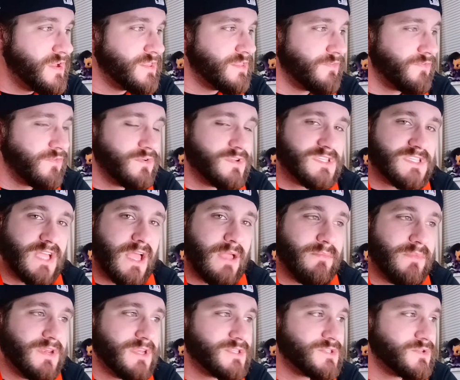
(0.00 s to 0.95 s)
the first
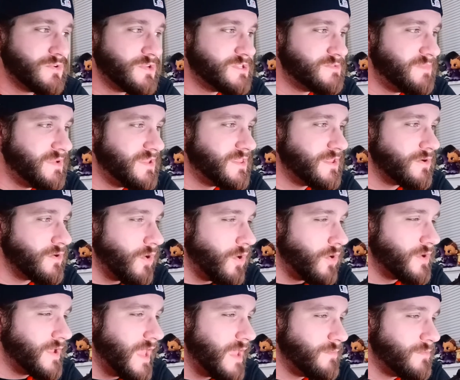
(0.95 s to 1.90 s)
time Minnesota's been there
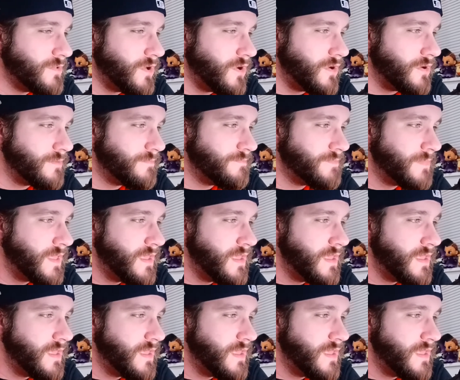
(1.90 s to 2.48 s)
all game long.